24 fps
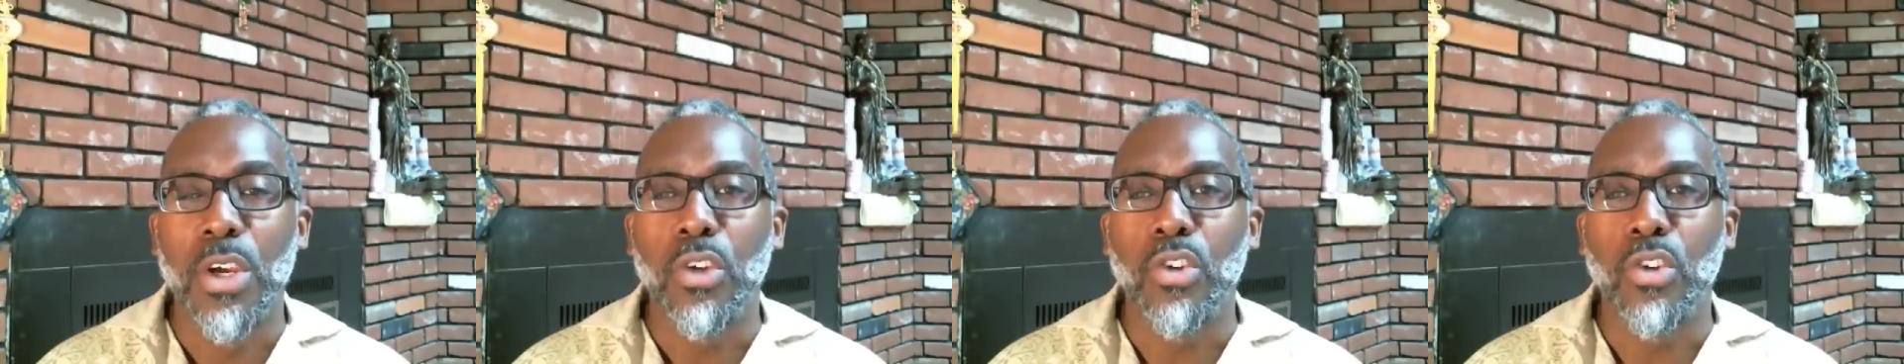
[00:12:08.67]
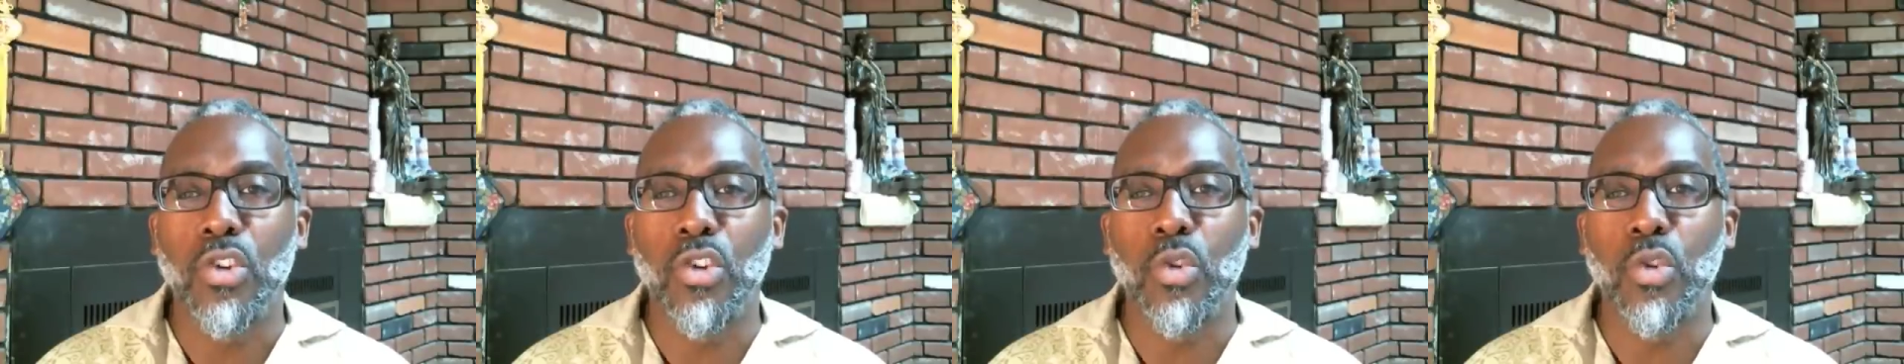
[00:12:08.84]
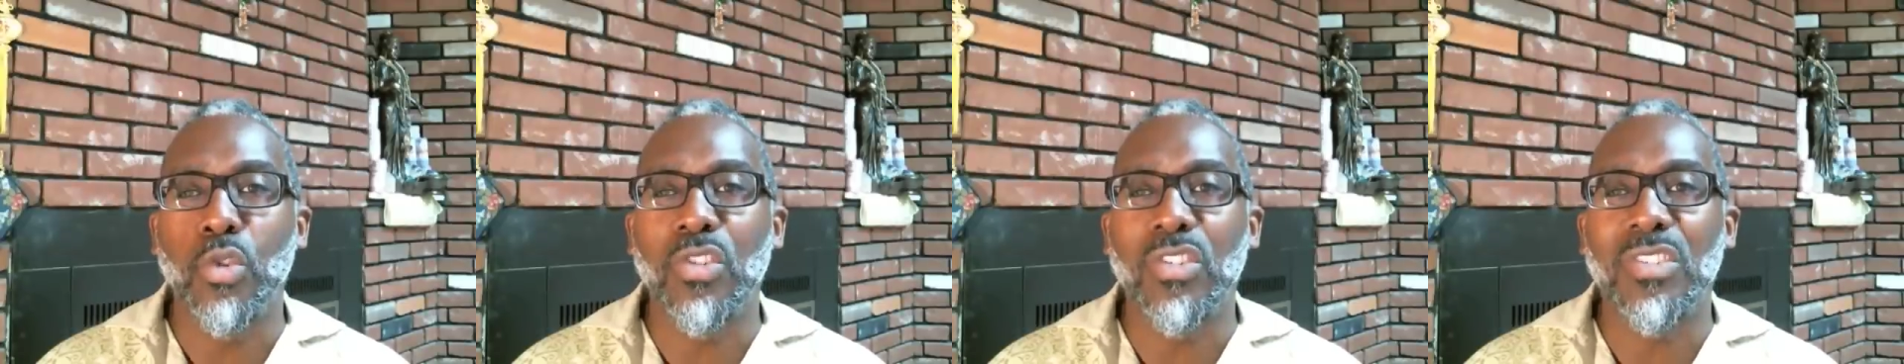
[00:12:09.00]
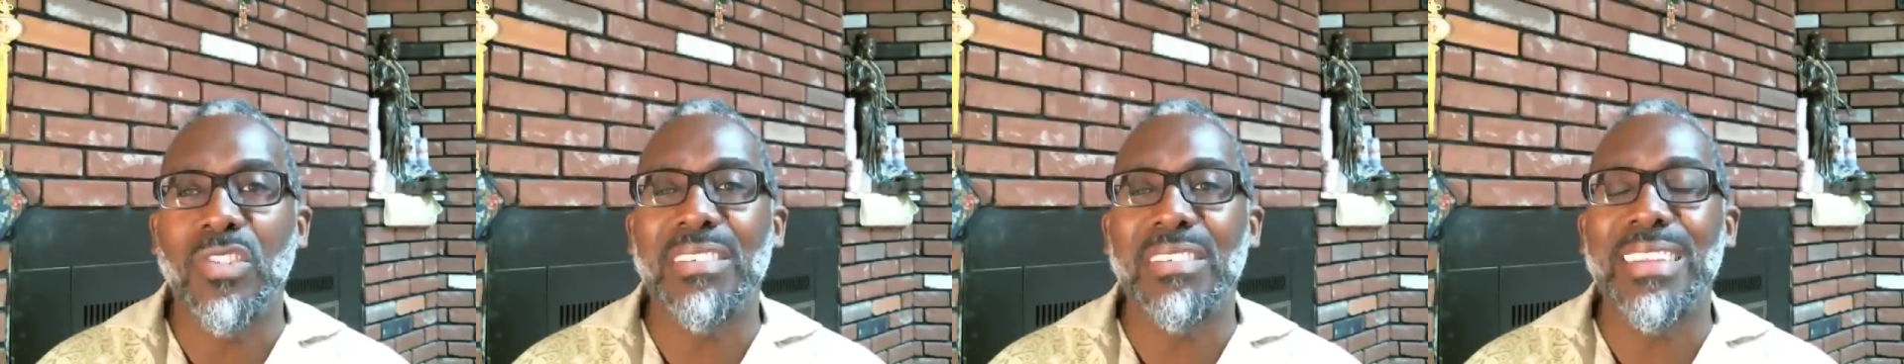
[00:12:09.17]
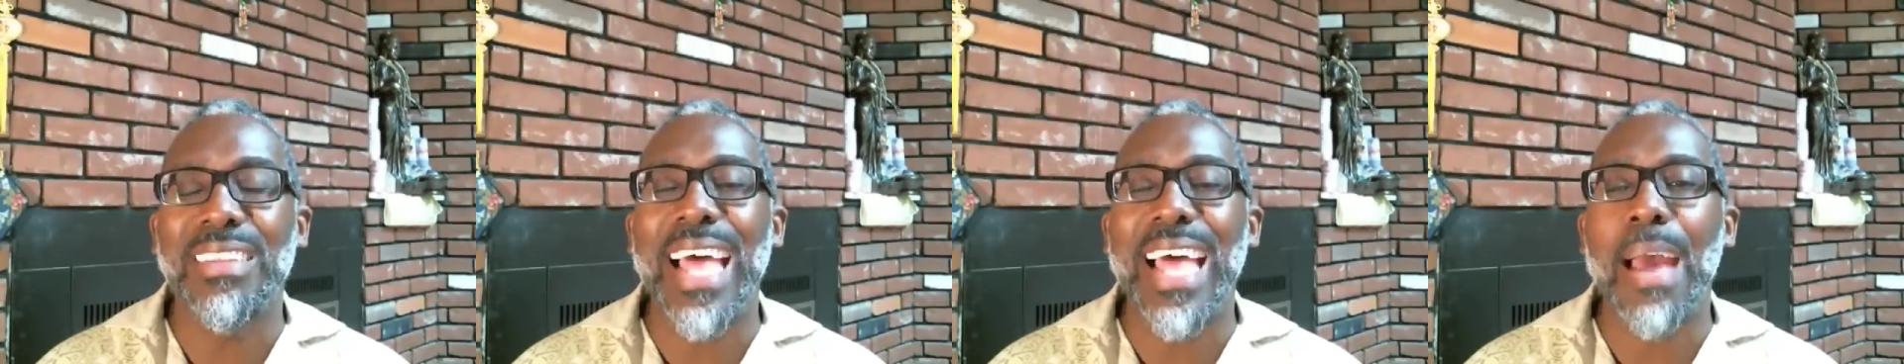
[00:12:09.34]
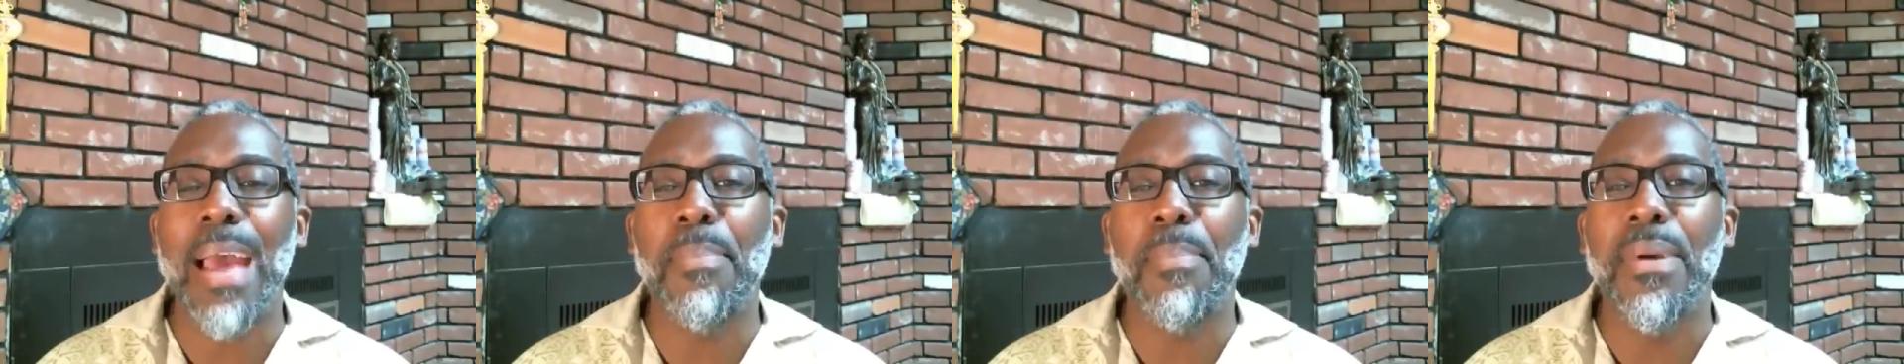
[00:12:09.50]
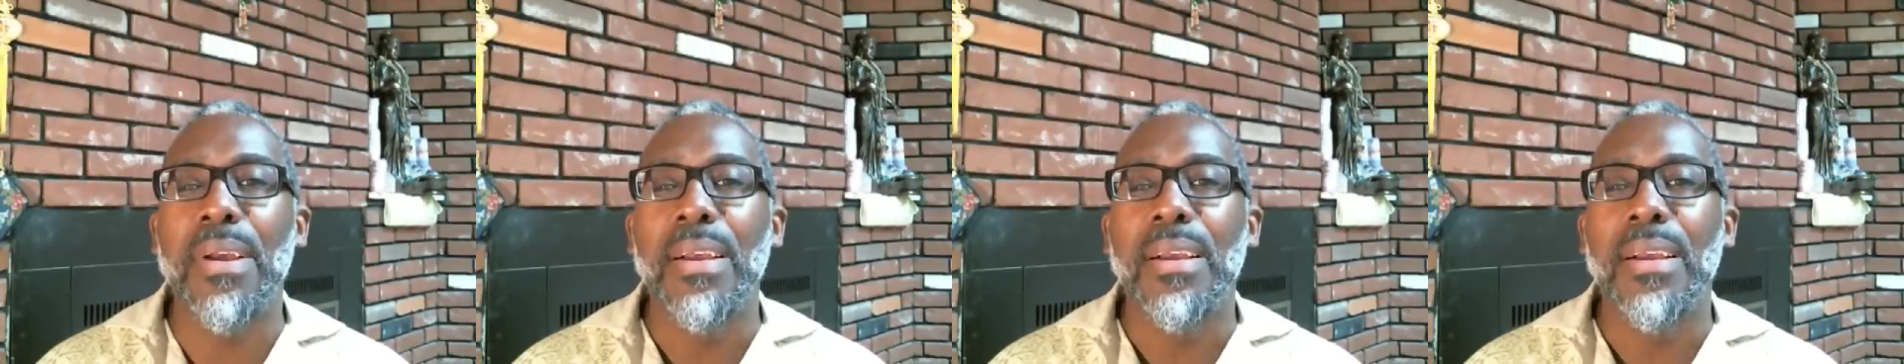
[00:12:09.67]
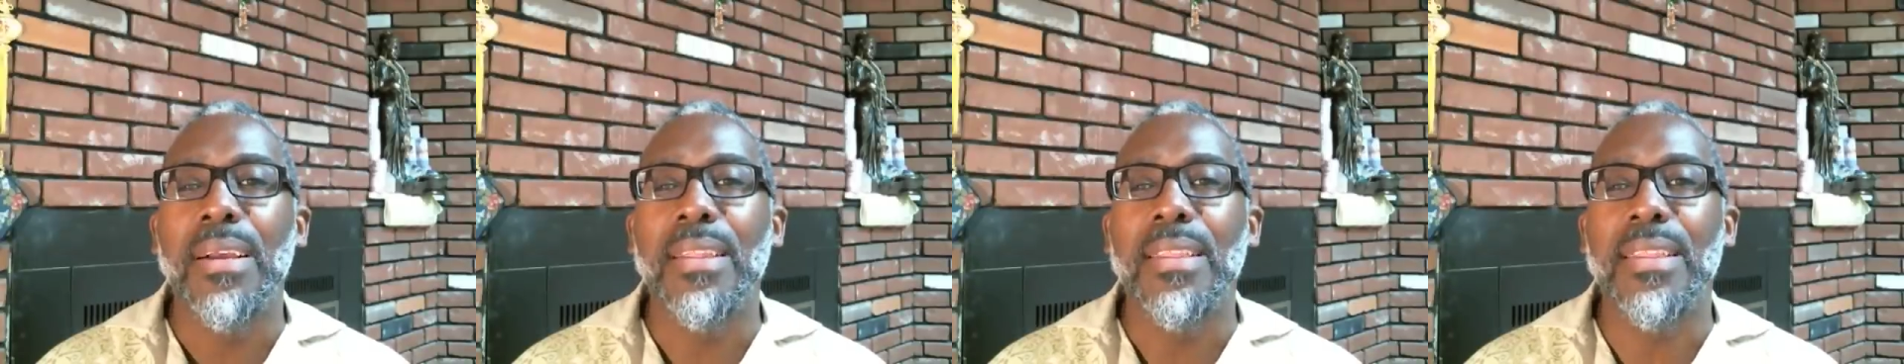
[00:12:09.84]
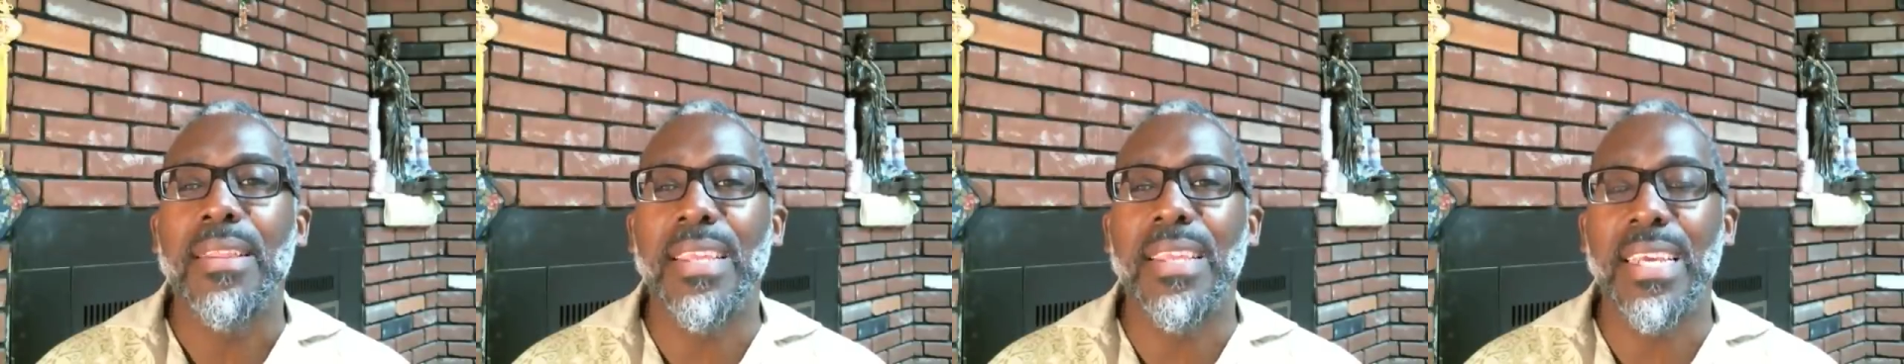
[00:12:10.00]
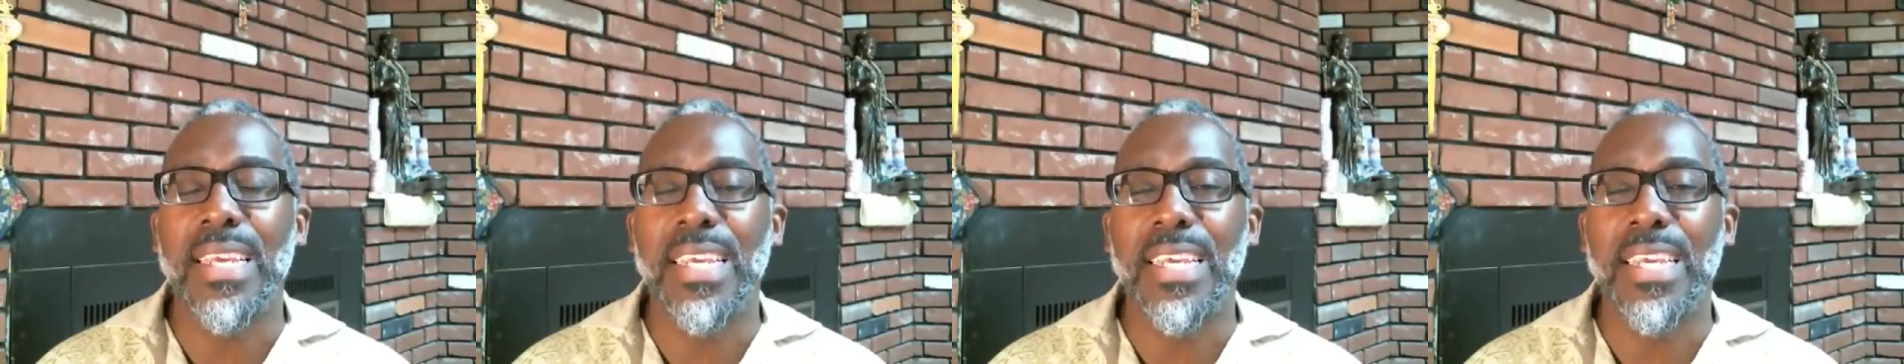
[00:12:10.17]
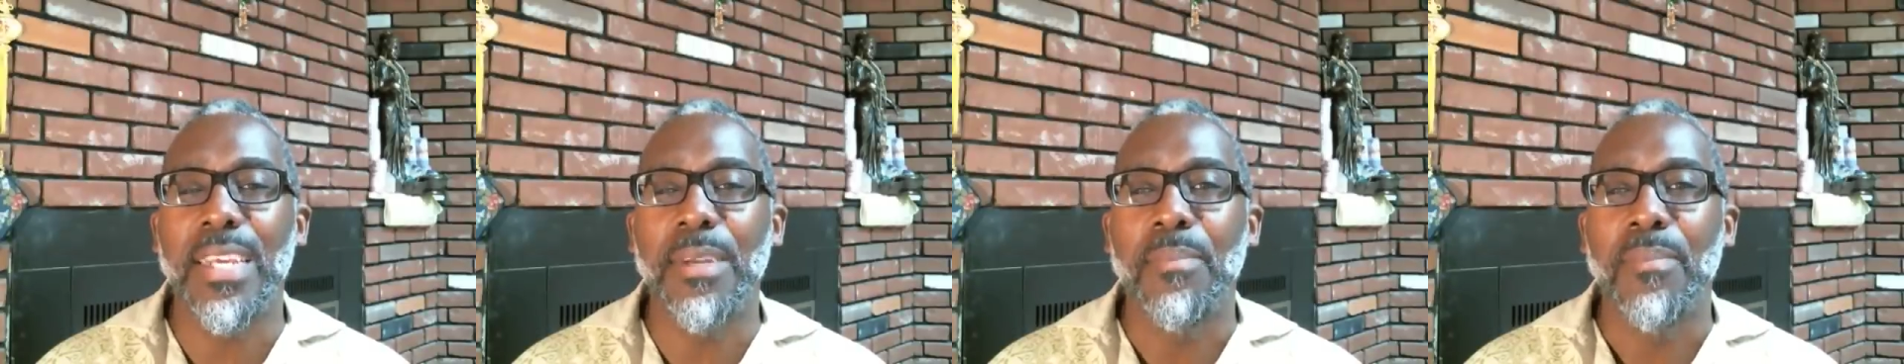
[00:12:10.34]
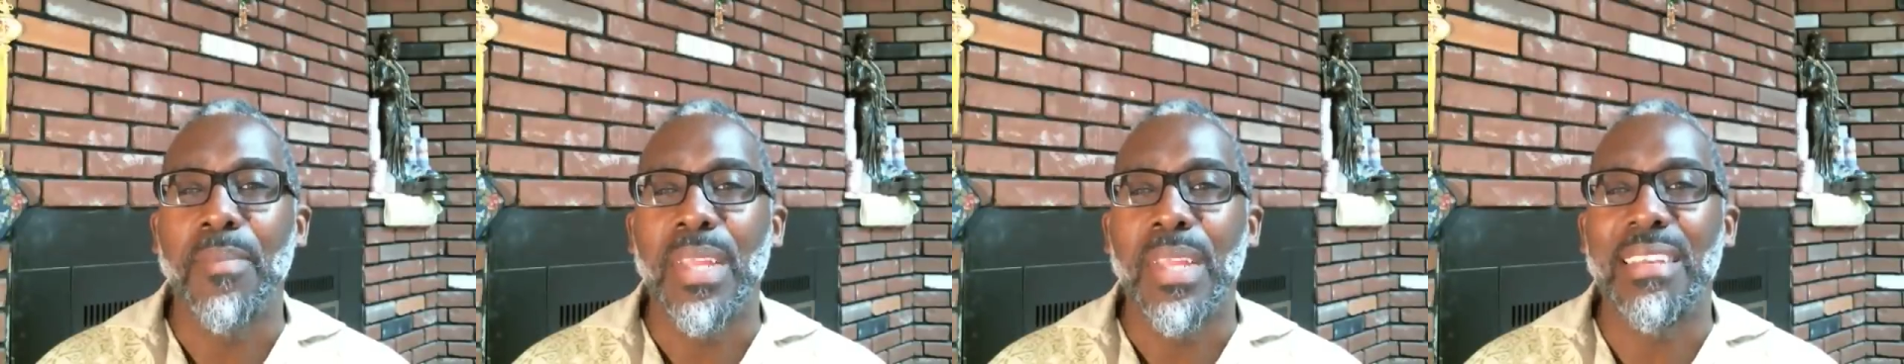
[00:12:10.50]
to slap the